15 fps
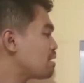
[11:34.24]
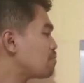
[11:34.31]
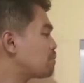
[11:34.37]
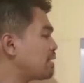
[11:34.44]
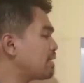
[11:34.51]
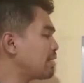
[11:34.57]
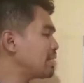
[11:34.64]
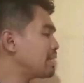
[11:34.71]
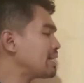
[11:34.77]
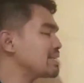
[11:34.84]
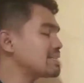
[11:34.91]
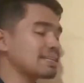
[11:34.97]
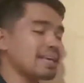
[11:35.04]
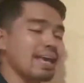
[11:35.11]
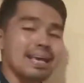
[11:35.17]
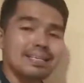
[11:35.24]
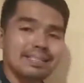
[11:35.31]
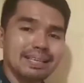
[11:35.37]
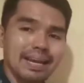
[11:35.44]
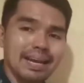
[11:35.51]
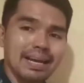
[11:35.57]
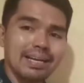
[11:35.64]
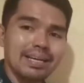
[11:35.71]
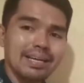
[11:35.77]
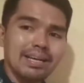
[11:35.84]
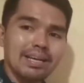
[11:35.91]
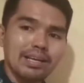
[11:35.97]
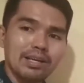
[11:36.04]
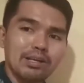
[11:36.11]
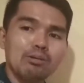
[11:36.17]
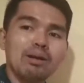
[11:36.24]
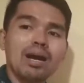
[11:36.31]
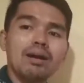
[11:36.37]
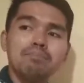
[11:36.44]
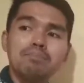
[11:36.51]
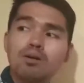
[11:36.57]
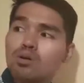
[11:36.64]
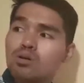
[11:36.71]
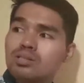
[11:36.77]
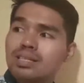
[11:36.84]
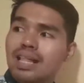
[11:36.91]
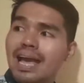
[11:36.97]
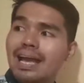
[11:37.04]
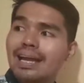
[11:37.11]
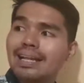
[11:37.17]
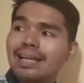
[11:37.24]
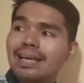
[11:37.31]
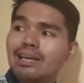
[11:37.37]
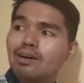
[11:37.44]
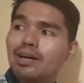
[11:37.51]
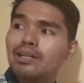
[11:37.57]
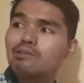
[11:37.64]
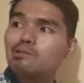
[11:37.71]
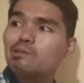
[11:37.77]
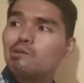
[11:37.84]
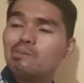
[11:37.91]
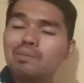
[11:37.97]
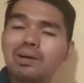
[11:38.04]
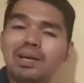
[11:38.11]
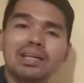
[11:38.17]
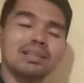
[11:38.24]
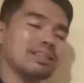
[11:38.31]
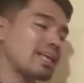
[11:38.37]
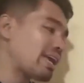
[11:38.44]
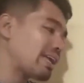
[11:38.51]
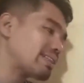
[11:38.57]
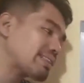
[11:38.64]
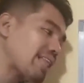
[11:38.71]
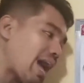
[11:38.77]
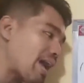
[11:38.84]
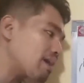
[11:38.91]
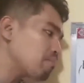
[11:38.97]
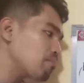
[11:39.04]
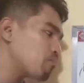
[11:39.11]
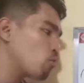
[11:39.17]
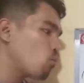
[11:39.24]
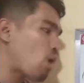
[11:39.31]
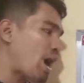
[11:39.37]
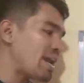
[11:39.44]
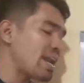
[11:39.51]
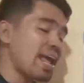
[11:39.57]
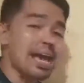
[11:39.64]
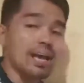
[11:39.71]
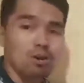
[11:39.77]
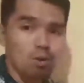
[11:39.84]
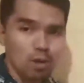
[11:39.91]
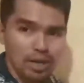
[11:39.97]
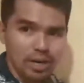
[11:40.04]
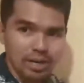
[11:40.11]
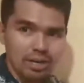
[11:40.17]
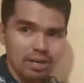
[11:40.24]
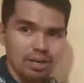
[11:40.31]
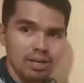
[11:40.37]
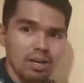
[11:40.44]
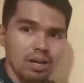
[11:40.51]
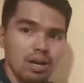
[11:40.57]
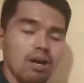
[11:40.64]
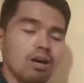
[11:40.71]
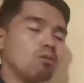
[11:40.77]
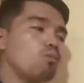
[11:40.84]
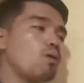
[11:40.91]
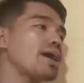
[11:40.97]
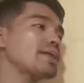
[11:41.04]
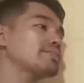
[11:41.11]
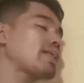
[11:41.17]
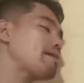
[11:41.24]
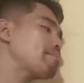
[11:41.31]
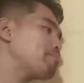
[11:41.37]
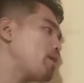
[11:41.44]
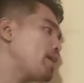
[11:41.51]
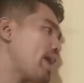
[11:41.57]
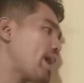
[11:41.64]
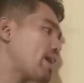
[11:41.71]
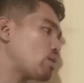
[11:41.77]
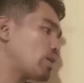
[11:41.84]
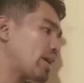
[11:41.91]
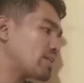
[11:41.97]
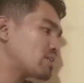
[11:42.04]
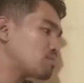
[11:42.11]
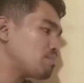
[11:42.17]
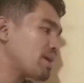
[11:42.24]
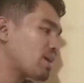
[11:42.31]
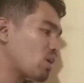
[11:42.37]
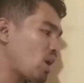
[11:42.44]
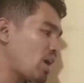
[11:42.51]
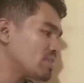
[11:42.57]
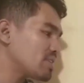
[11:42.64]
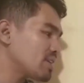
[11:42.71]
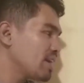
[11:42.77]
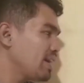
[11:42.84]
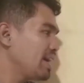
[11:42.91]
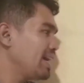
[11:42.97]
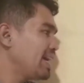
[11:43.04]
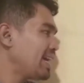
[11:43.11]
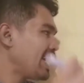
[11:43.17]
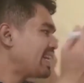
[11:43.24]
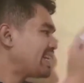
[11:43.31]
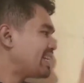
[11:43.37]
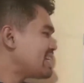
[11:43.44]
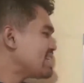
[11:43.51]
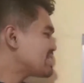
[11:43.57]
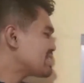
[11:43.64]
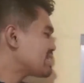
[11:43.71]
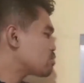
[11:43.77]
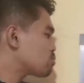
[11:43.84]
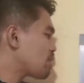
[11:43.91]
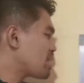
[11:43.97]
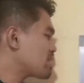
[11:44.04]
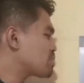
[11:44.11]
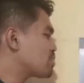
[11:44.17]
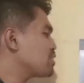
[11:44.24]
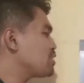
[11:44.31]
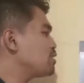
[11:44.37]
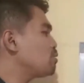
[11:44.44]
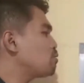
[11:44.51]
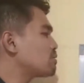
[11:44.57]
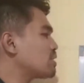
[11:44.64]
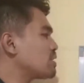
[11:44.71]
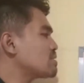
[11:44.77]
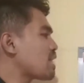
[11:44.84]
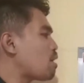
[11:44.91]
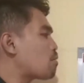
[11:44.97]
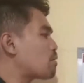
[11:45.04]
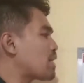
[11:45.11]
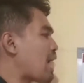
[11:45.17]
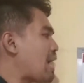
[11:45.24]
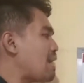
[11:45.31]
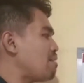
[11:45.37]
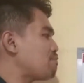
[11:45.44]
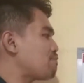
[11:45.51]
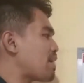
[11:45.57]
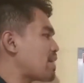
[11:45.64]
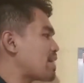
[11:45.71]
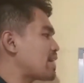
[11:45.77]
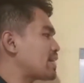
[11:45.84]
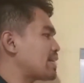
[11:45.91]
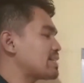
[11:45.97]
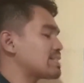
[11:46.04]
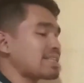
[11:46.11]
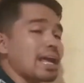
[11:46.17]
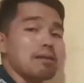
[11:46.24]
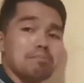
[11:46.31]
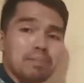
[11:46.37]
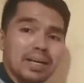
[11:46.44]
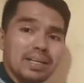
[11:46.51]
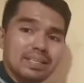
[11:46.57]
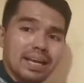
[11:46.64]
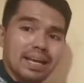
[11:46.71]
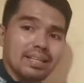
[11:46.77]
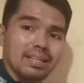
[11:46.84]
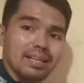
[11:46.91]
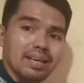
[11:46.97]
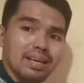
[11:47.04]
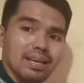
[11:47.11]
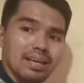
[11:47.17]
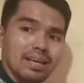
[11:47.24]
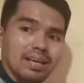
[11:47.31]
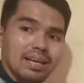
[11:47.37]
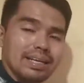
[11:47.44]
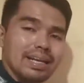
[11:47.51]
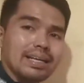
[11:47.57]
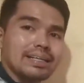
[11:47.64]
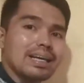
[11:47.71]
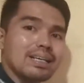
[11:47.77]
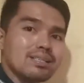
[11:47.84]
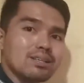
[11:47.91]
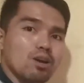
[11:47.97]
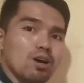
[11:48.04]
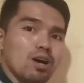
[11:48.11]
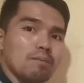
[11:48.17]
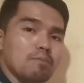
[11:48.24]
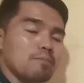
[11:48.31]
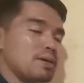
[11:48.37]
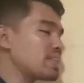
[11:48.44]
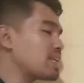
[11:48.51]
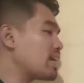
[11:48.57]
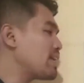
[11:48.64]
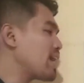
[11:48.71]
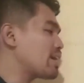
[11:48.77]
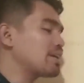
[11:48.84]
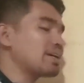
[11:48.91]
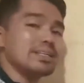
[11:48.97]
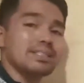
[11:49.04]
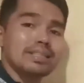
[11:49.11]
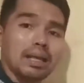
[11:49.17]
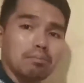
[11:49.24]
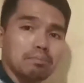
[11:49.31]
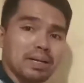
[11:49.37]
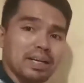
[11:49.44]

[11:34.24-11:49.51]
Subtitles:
well, in this case here, you are most likely going to commit a type 1 error. Why type 1 error? It's because in this situation, you notice our alpha here is 10%. The risk of committing an error is 10%.